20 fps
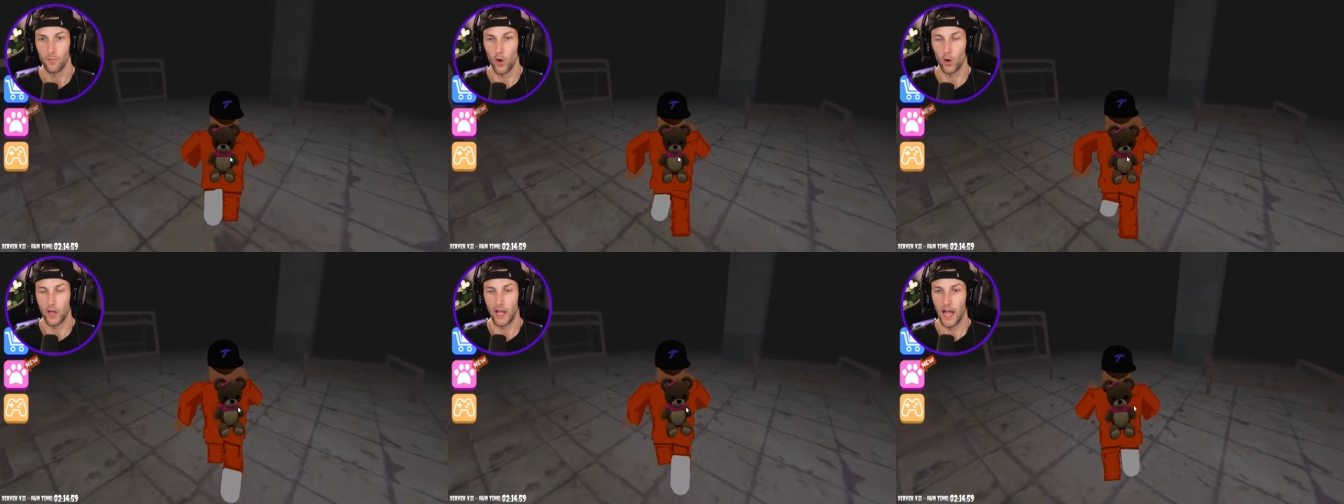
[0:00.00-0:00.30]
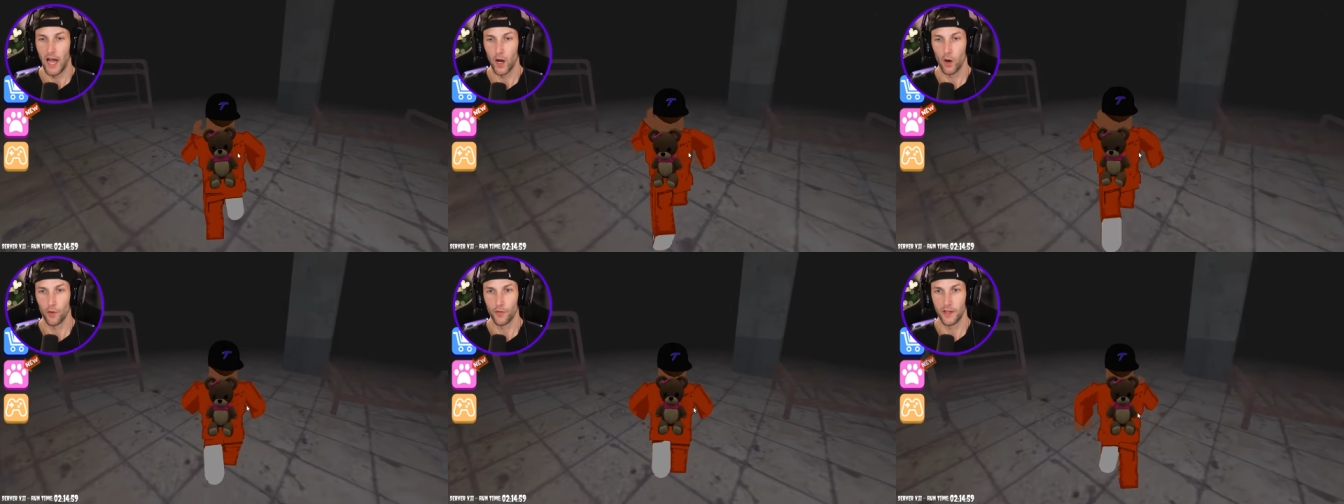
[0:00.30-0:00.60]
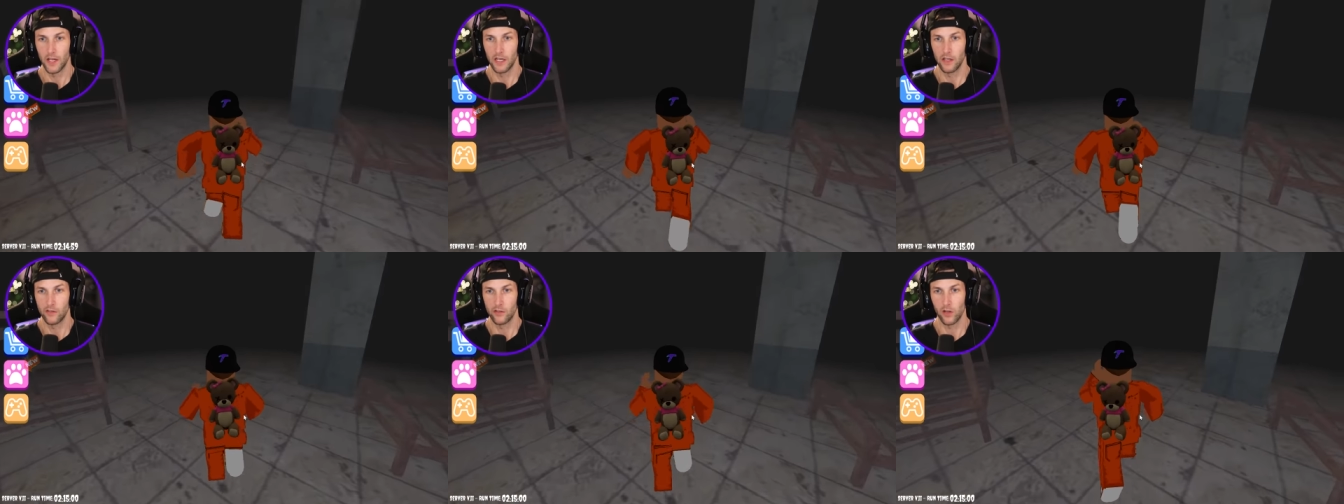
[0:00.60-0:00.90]
Okay, I don't
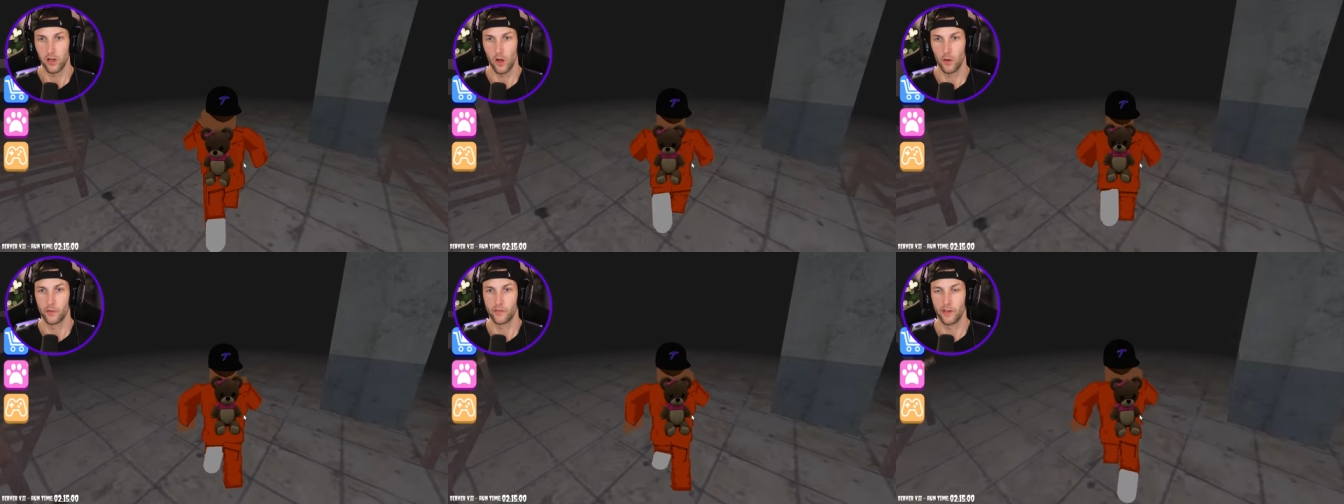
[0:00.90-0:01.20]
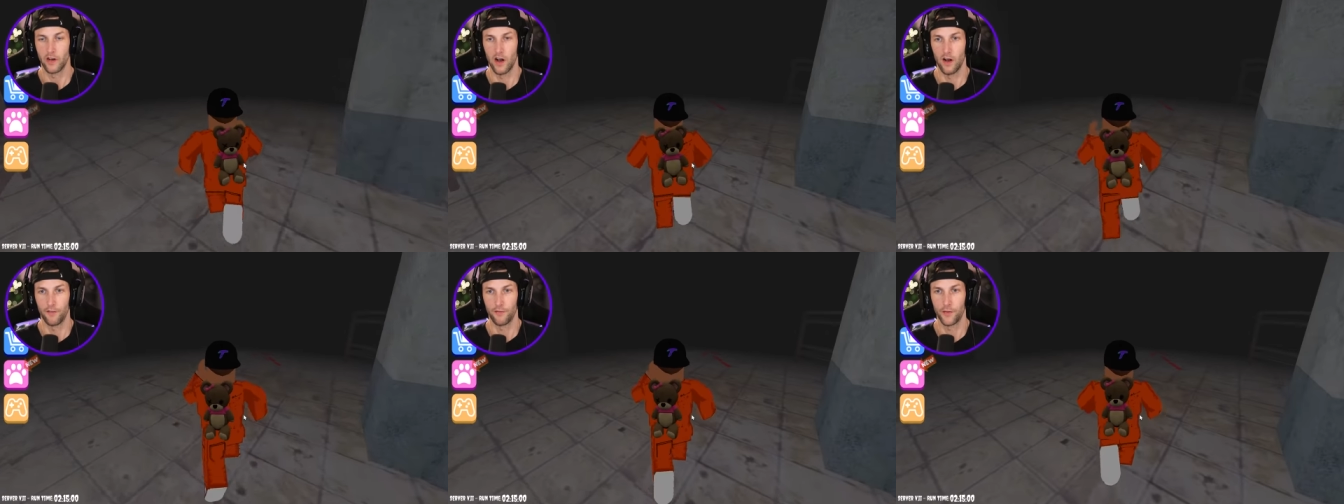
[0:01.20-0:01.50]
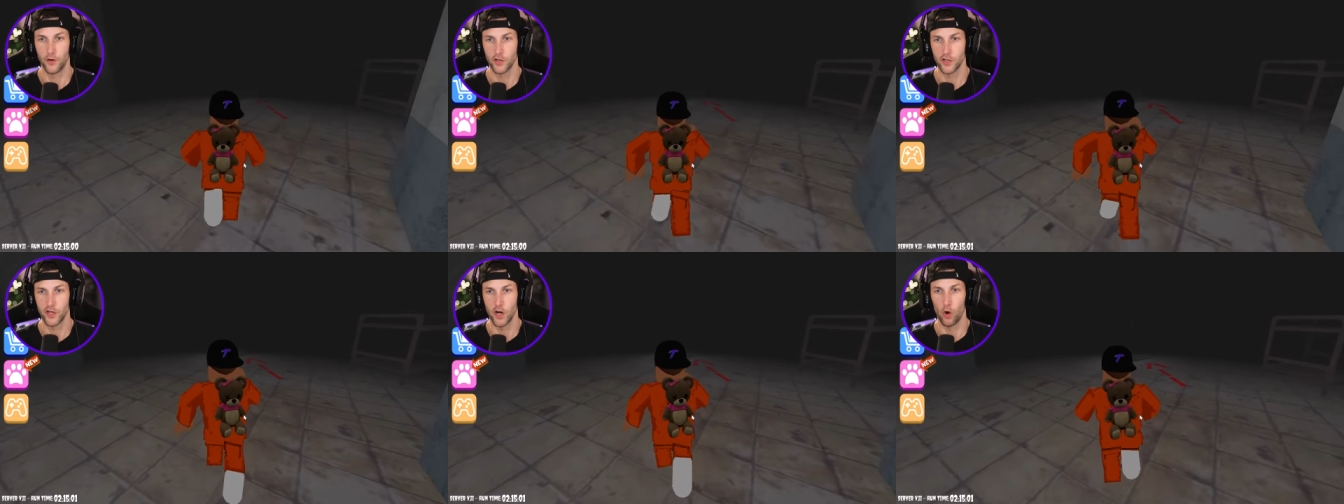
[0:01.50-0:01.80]
think he's close enough.
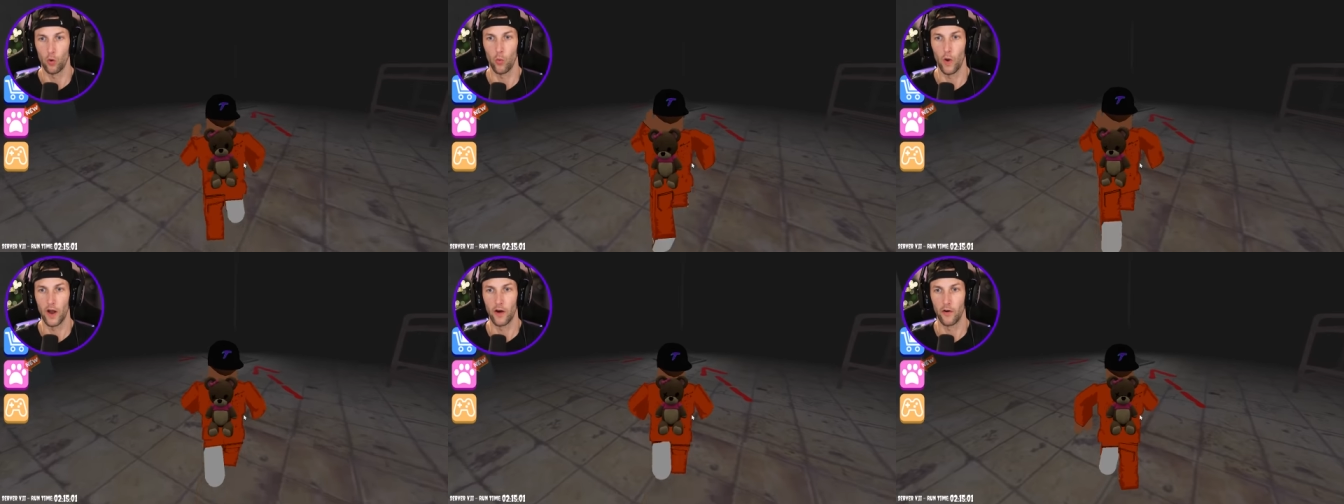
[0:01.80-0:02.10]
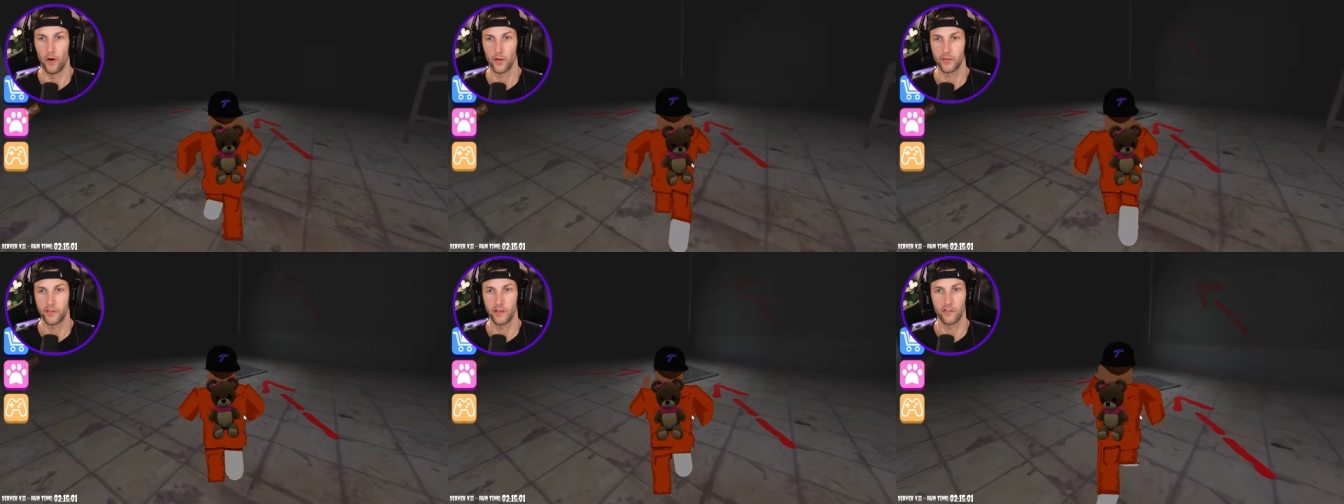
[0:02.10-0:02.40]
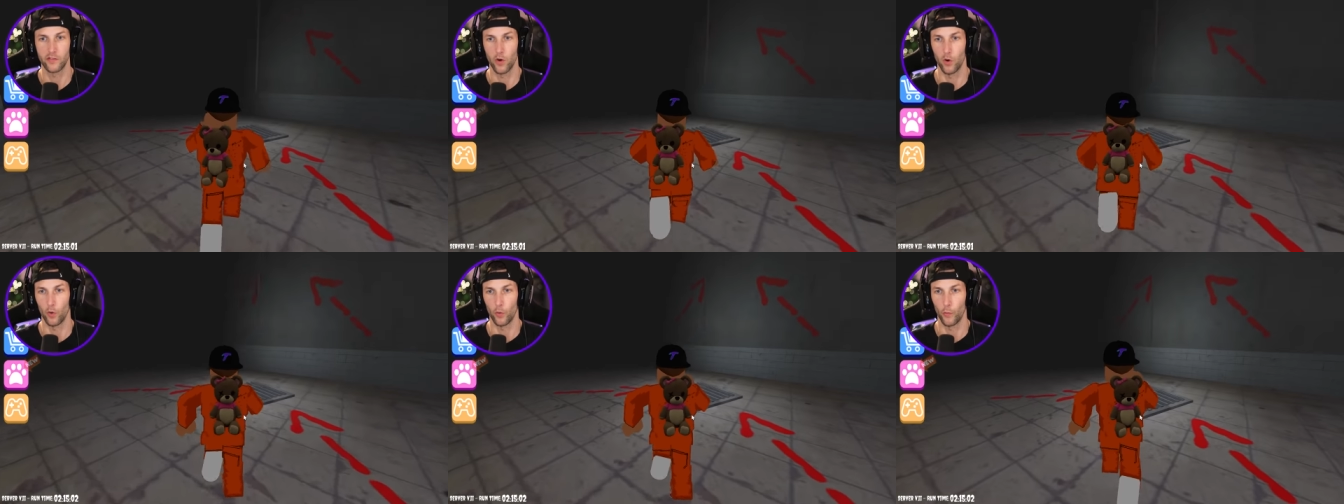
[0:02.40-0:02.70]
There's no way, or else
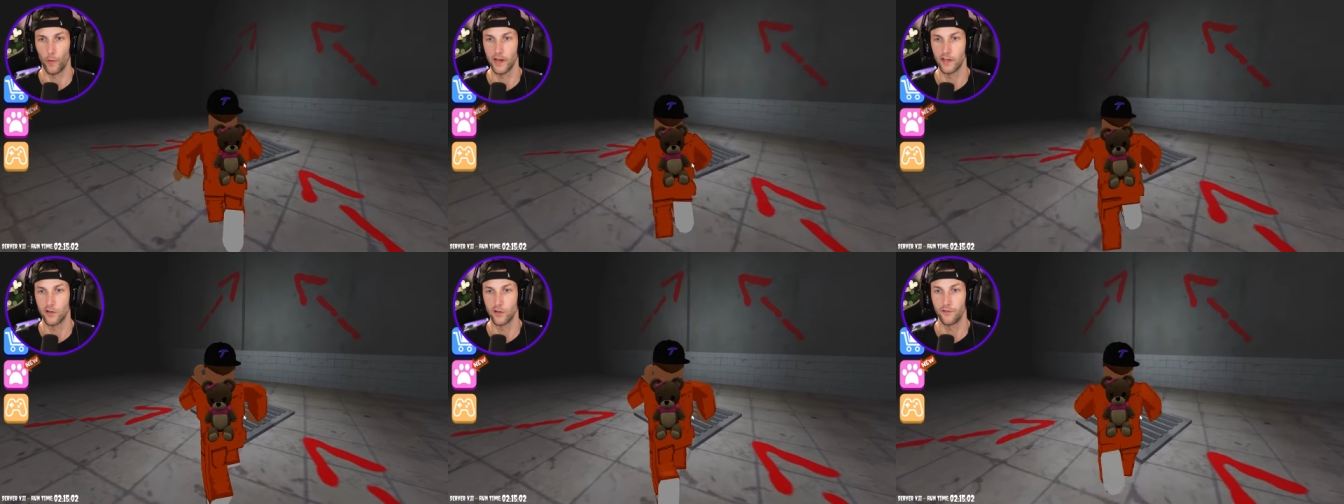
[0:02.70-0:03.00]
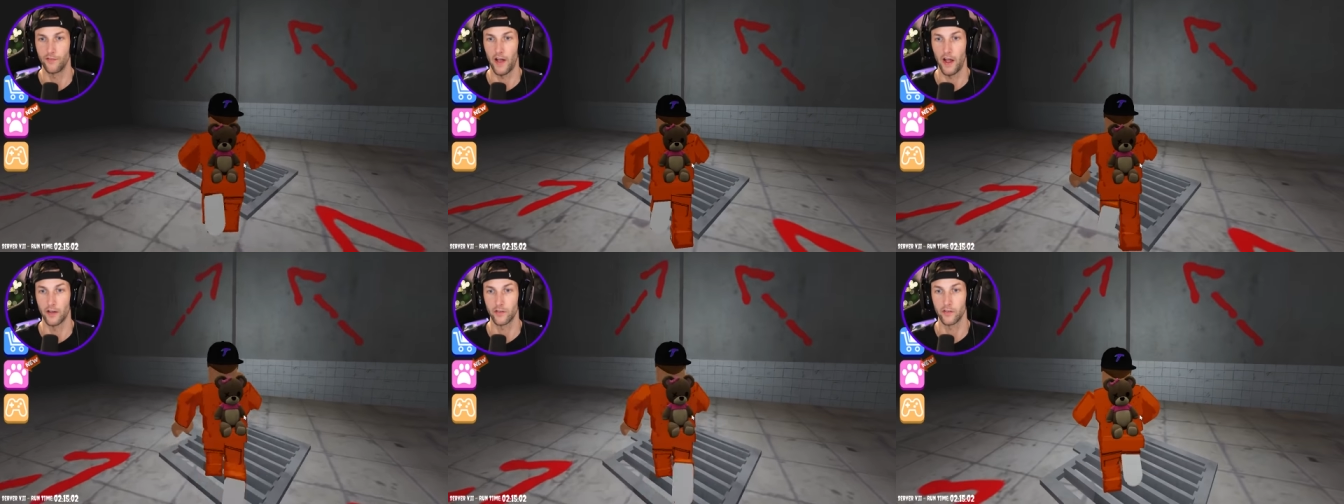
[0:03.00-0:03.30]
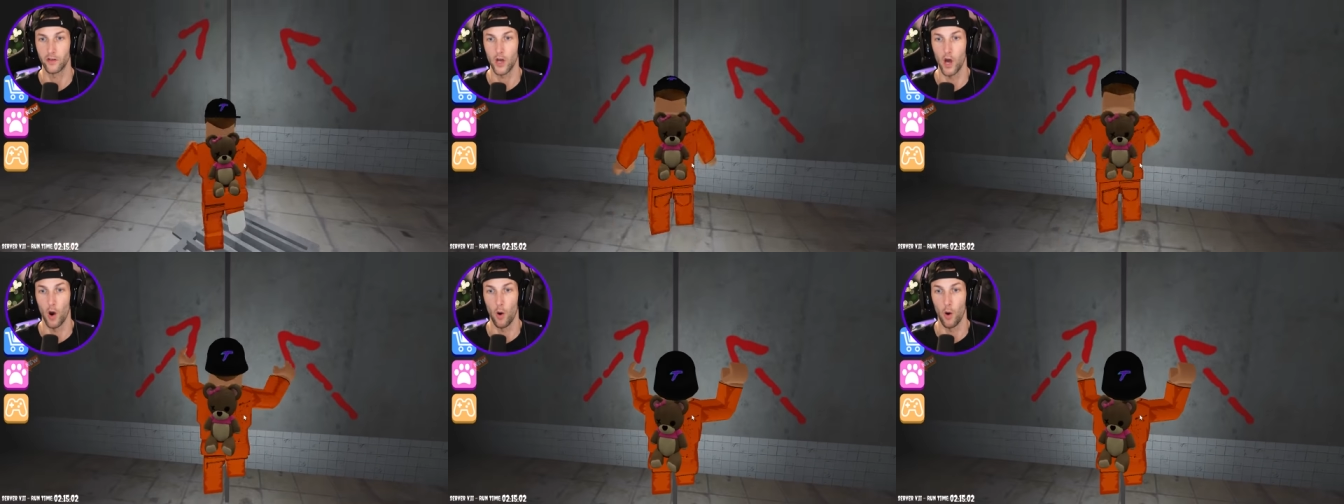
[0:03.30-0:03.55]
he's going way too fast.